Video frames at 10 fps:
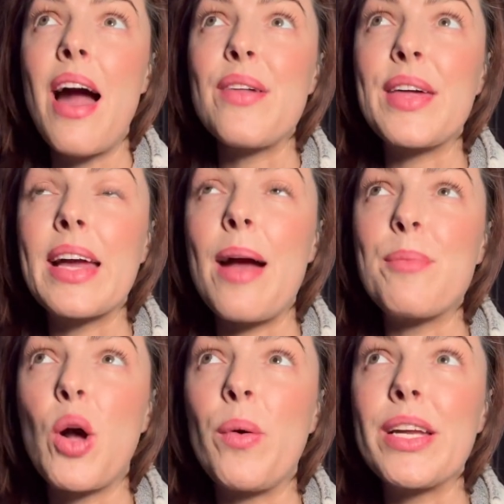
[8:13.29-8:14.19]
I think I'm
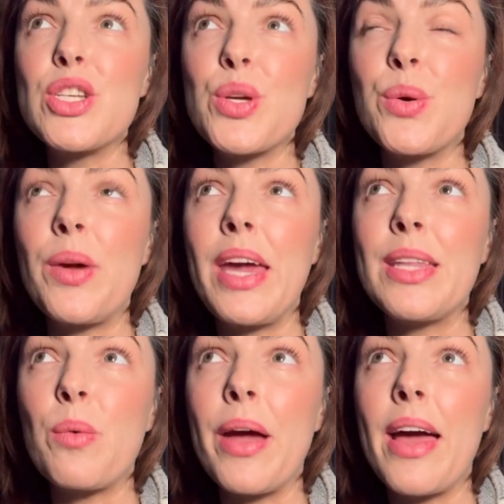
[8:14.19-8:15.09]
going to
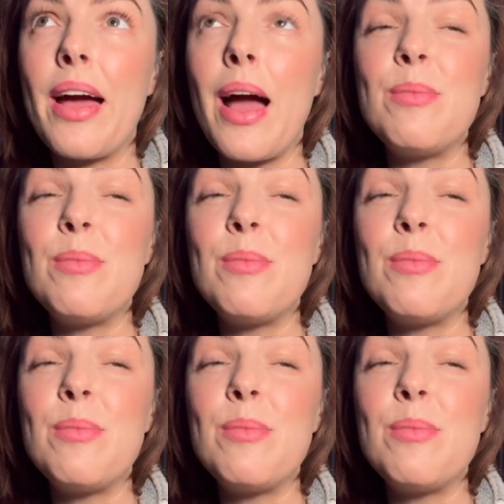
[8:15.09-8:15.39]
either wear,